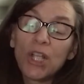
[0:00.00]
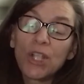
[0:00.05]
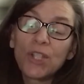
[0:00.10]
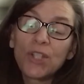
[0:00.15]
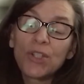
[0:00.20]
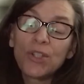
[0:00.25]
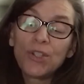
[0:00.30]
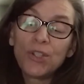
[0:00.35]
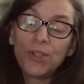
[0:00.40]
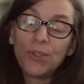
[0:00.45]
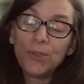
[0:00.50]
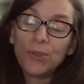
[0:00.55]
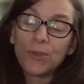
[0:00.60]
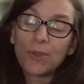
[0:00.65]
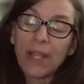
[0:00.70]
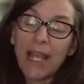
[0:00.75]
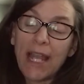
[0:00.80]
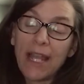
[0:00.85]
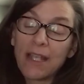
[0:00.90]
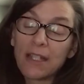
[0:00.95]

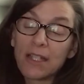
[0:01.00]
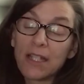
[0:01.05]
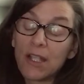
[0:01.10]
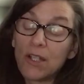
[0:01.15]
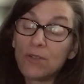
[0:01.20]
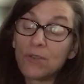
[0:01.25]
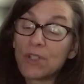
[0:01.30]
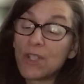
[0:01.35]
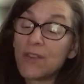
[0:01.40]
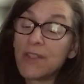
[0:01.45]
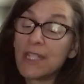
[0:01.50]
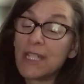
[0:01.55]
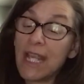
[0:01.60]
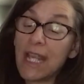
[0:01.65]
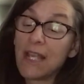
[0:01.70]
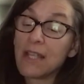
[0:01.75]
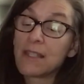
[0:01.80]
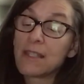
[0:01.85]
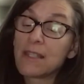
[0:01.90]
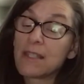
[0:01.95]
You can't go to the
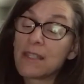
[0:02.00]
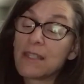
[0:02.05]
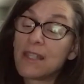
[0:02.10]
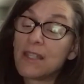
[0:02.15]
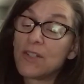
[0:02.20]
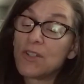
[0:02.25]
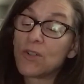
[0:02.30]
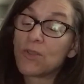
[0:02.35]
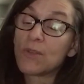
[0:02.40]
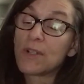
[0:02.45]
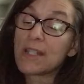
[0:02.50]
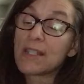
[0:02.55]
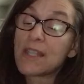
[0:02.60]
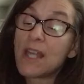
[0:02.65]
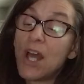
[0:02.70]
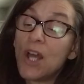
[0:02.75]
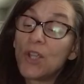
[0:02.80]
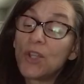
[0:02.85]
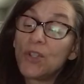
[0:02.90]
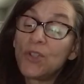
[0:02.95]
dance, said Doris.
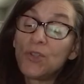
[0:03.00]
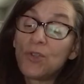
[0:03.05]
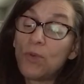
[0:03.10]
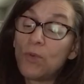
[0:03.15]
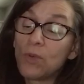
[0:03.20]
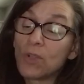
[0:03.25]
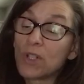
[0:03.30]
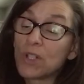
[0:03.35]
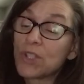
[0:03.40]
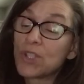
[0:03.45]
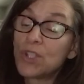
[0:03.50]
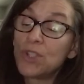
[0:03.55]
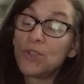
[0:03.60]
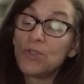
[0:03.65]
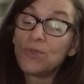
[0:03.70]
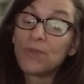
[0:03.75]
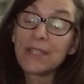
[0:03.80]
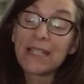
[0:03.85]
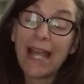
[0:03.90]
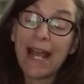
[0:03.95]
You're
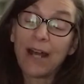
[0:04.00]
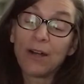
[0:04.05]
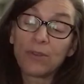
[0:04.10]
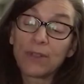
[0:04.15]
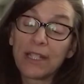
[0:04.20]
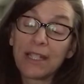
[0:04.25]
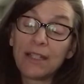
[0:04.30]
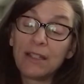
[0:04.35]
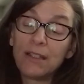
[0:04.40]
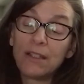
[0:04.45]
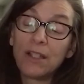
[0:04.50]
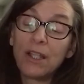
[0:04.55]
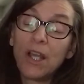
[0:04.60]
too dowdy.